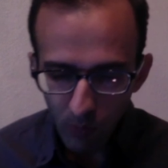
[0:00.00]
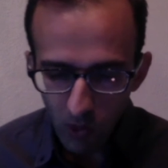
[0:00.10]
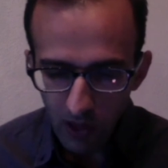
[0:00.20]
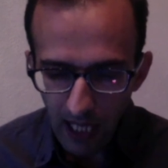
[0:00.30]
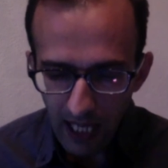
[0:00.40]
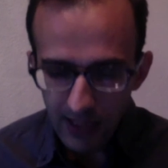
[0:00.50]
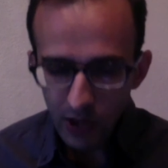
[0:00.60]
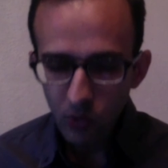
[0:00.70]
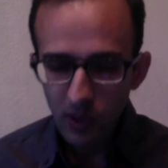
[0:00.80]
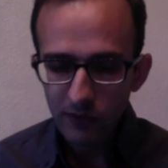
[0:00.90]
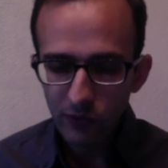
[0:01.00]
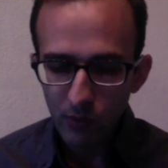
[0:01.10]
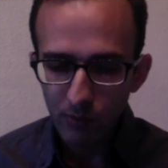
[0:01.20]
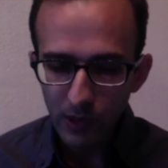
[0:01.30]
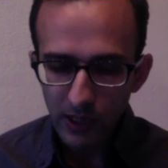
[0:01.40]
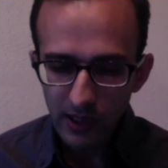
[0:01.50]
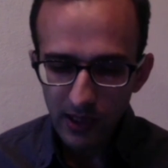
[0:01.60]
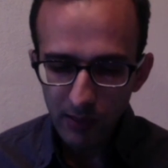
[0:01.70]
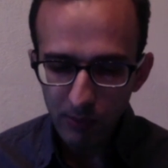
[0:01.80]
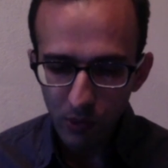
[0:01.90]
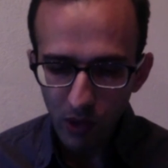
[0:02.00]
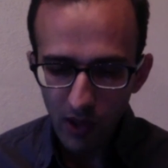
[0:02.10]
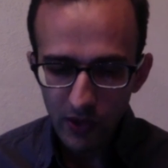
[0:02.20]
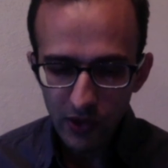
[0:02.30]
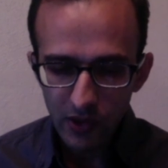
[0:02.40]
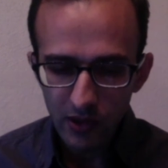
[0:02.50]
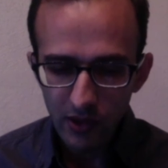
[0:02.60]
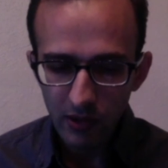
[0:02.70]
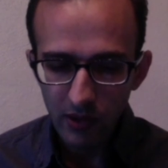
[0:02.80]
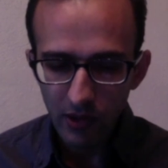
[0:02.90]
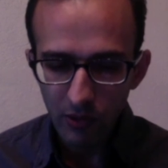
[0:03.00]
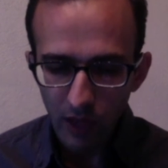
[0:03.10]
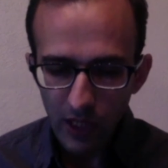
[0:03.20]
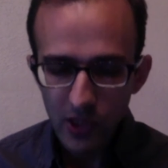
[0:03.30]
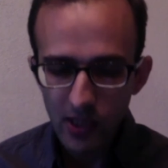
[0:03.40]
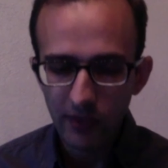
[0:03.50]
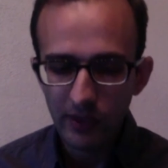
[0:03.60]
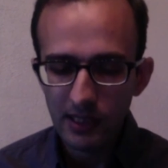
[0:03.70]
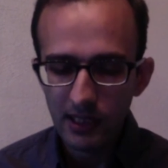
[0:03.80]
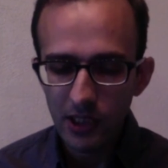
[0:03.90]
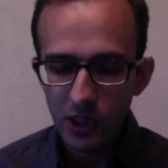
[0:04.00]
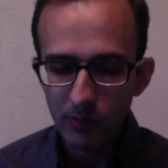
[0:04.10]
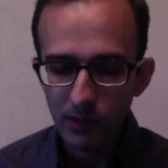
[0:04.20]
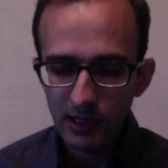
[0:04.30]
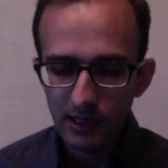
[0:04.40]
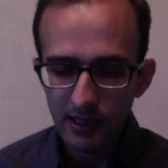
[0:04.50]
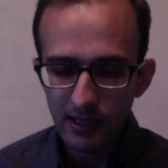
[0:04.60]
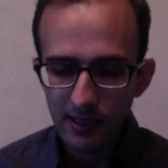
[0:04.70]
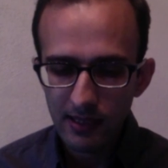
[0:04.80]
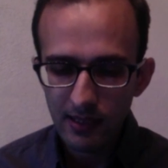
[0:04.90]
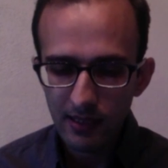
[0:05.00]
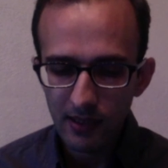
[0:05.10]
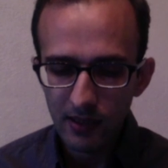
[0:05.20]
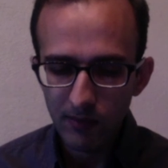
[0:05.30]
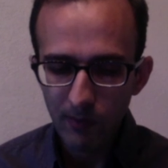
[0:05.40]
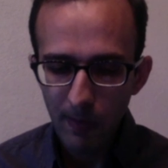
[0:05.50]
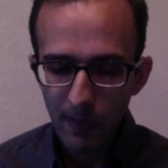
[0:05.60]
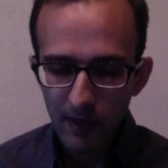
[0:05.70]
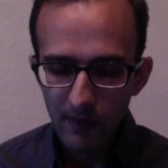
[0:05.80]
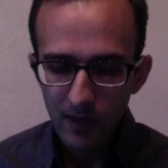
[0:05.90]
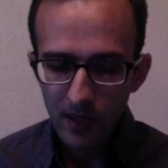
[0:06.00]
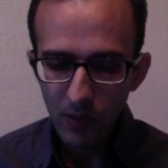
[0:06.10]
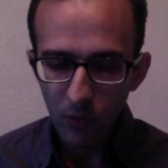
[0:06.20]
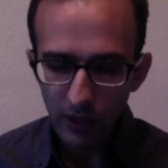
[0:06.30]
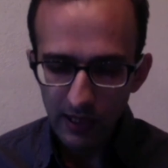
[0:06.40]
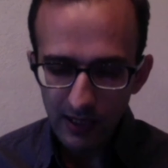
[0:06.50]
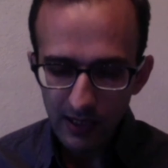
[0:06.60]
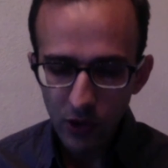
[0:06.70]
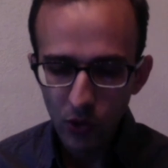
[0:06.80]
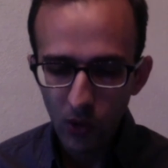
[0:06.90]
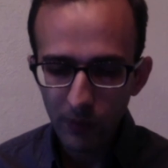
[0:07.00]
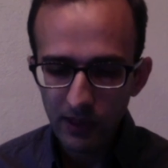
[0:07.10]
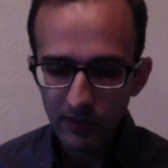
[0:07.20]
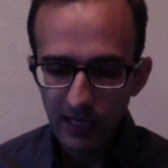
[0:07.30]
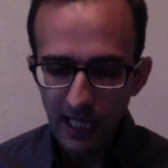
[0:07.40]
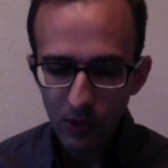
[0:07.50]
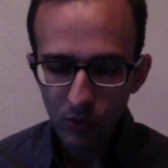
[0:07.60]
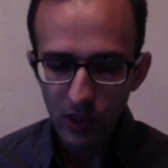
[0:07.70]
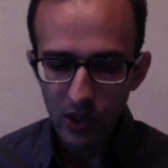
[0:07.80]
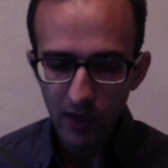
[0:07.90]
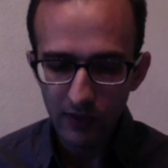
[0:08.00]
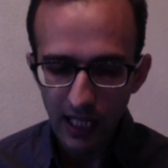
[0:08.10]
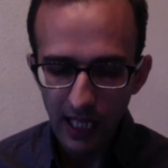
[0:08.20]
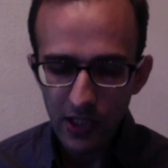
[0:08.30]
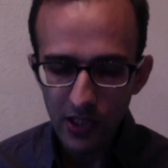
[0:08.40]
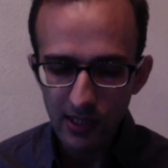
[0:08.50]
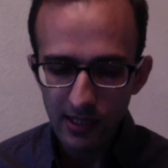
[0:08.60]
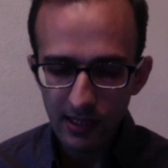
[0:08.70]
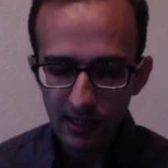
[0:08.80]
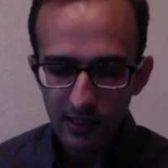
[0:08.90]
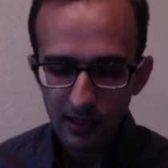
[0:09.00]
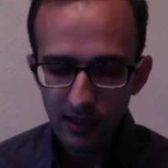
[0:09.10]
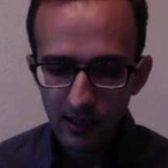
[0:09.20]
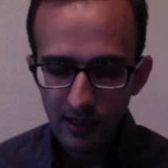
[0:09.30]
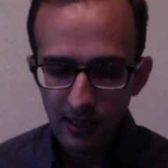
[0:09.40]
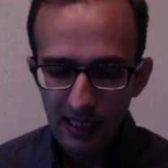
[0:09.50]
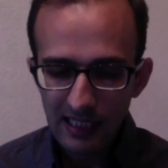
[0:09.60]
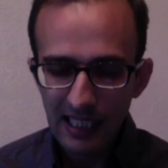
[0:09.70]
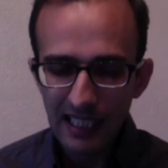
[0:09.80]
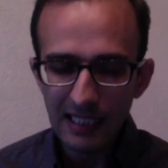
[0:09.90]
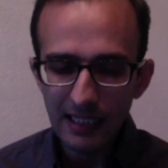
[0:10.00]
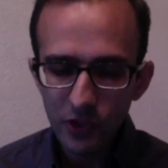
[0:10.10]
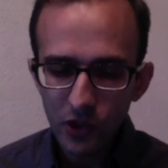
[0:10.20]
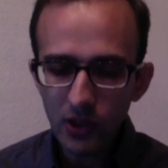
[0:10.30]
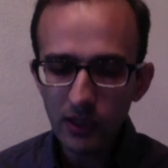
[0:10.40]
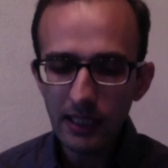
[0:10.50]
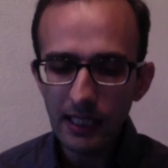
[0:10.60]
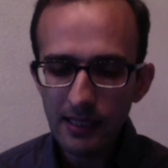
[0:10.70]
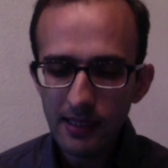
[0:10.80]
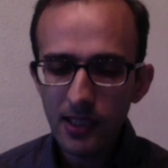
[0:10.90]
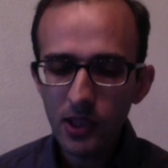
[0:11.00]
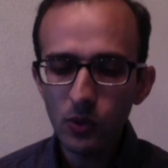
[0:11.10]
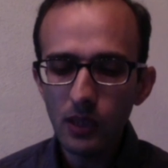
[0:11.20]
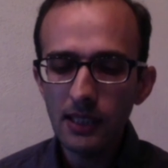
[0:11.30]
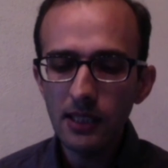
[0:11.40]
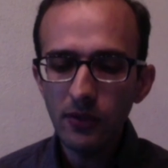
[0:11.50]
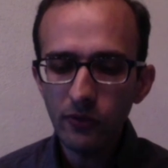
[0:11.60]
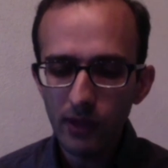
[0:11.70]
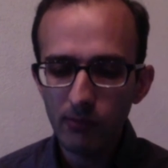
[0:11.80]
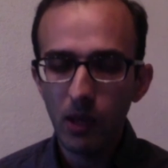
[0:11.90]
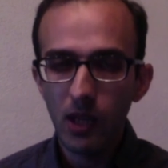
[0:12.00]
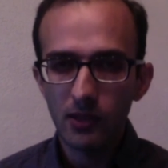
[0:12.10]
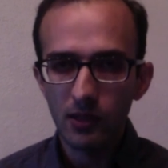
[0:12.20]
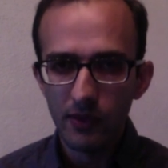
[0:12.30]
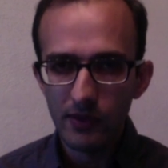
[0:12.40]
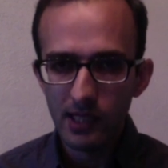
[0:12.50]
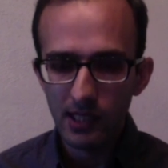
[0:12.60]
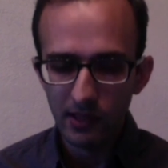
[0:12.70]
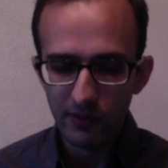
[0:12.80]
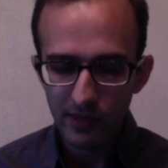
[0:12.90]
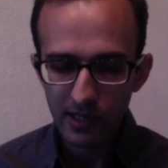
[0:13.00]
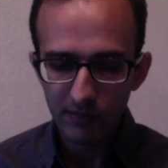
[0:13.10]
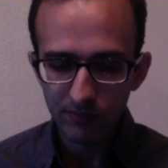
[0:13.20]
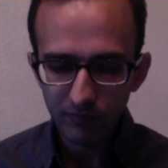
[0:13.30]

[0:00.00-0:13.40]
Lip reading: more adequate for bringing broader ranges of intelligibilities within the normative language of the agency, can in turn institute a different model of selves,